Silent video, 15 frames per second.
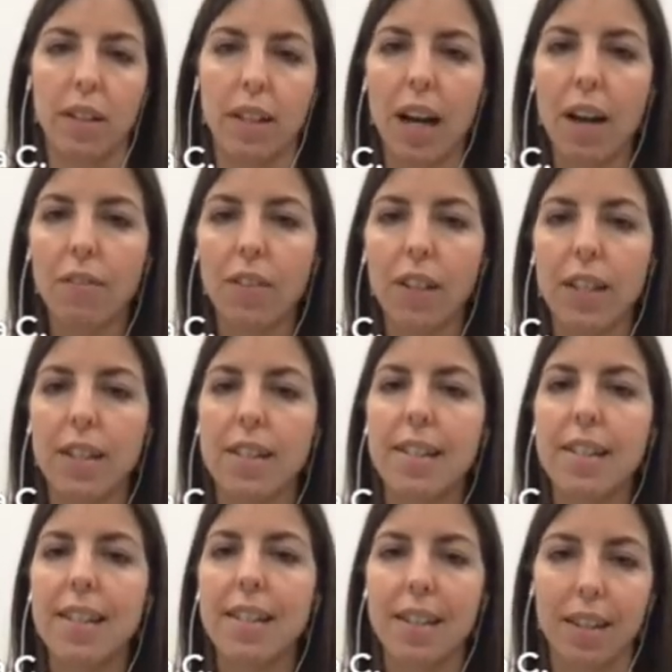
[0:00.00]
roughly
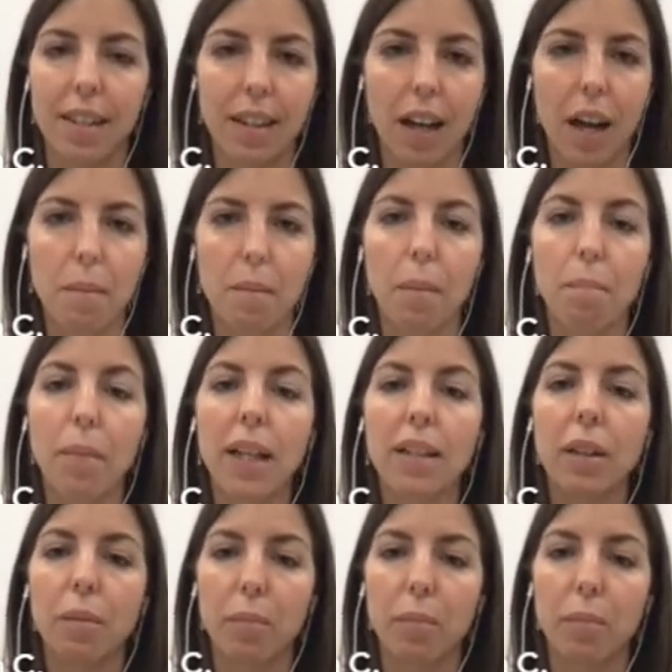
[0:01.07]
16 times better